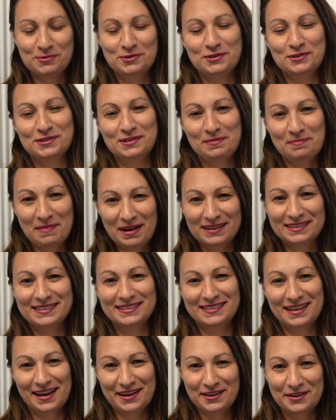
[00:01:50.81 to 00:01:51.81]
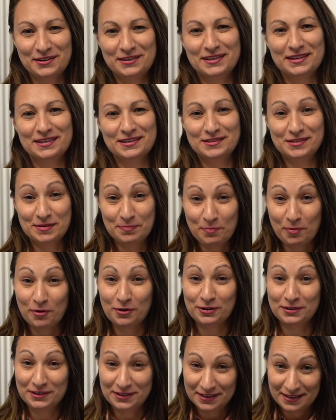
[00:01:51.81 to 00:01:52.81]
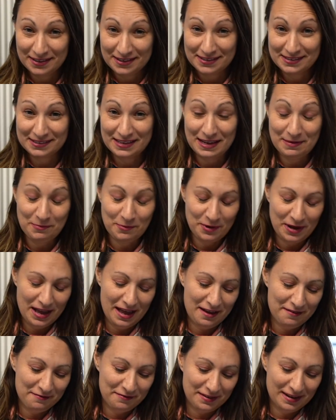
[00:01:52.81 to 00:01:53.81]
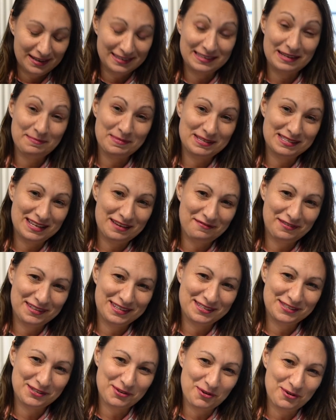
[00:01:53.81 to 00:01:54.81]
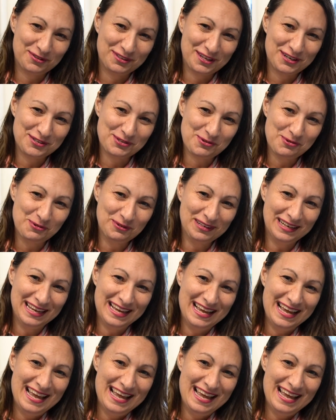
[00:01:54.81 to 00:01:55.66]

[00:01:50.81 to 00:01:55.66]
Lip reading: which is the multi-tiered support scheme we have at MSF at the secondary school.